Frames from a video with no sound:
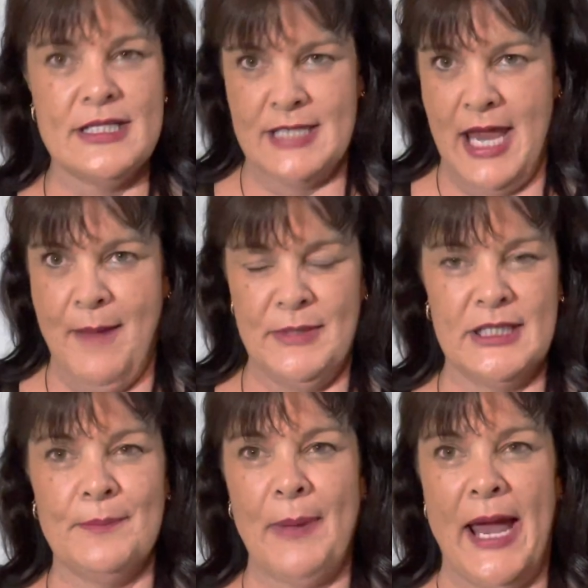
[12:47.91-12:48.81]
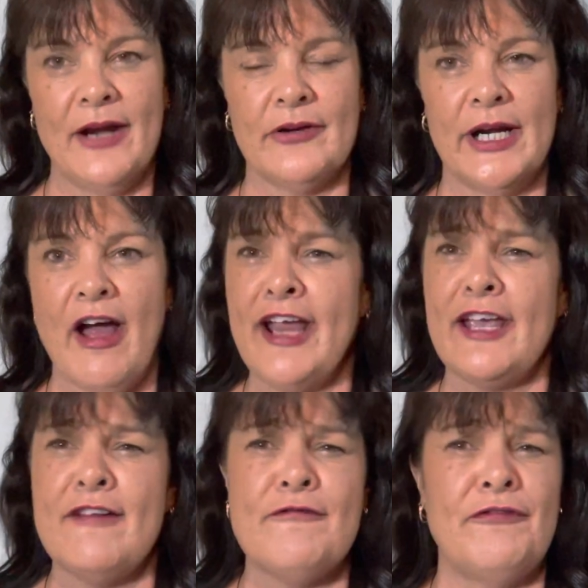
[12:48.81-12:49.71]
is happening in the background. I
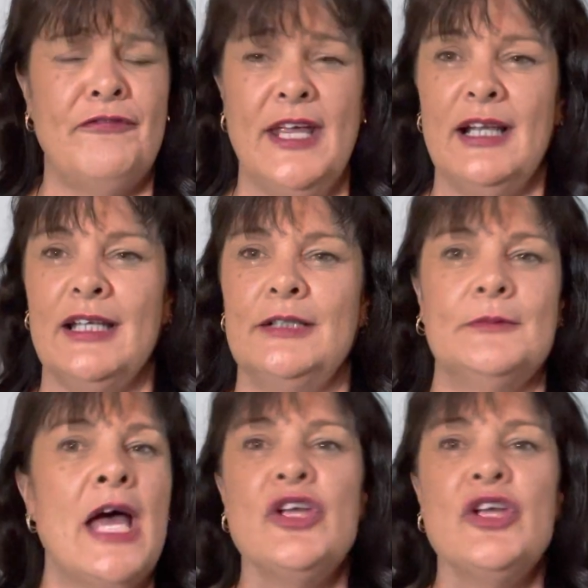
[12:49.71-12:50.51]
can feel it.